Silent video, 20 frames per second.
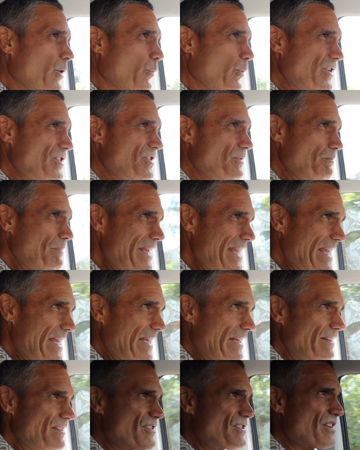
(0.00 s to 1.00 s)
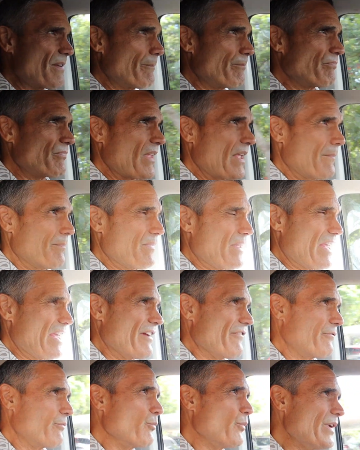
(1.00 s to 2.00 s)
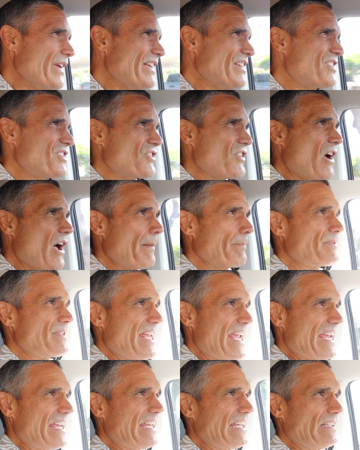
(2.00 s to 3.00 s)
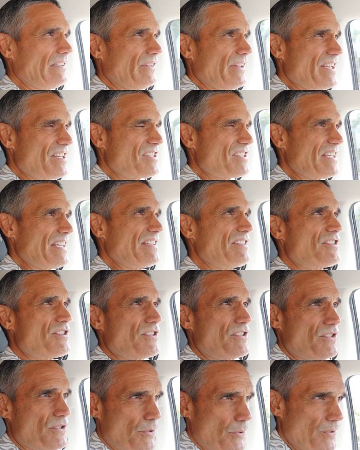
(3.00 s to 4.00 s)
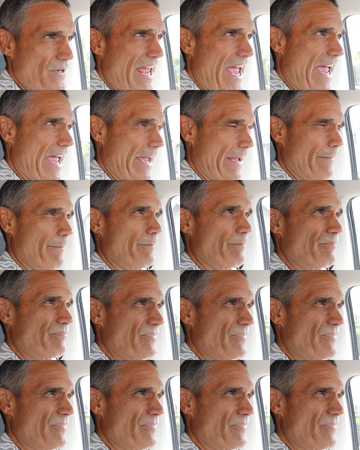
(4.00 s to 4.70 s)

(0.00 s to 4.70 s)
which means if we stop taking listings today,